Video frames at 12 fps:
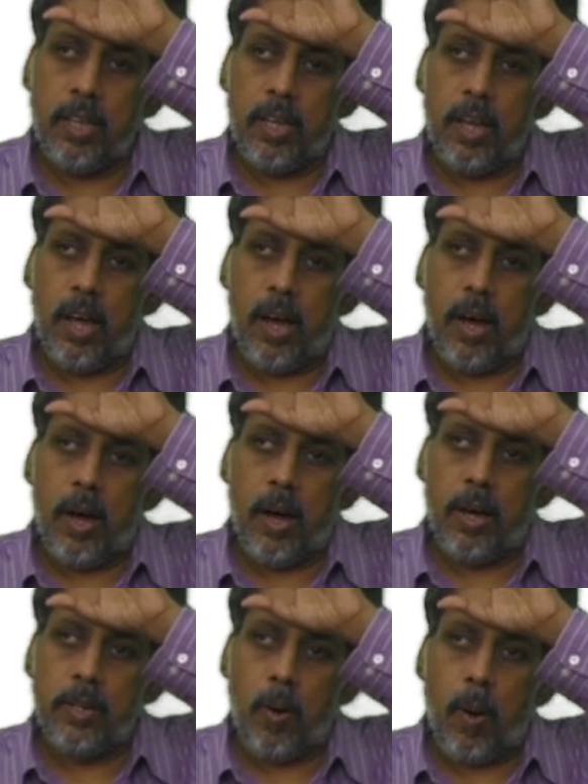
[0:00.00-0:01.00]

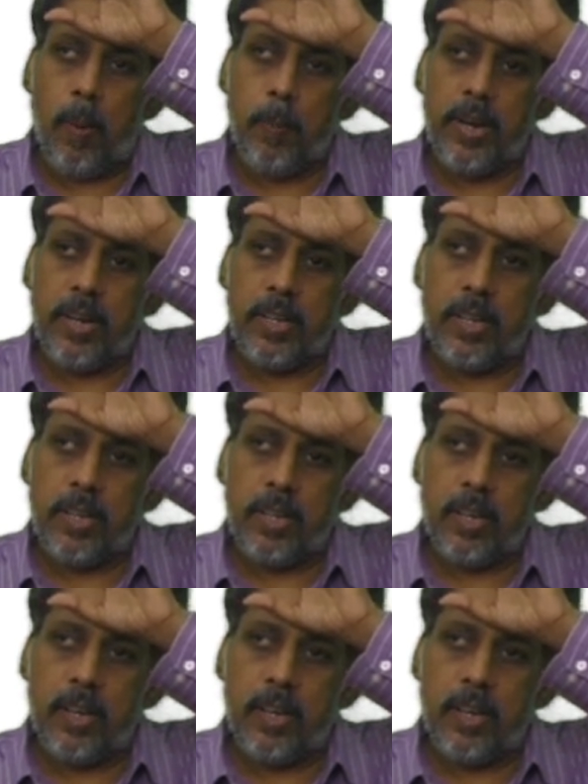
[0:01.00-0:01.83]
uh, you know, beating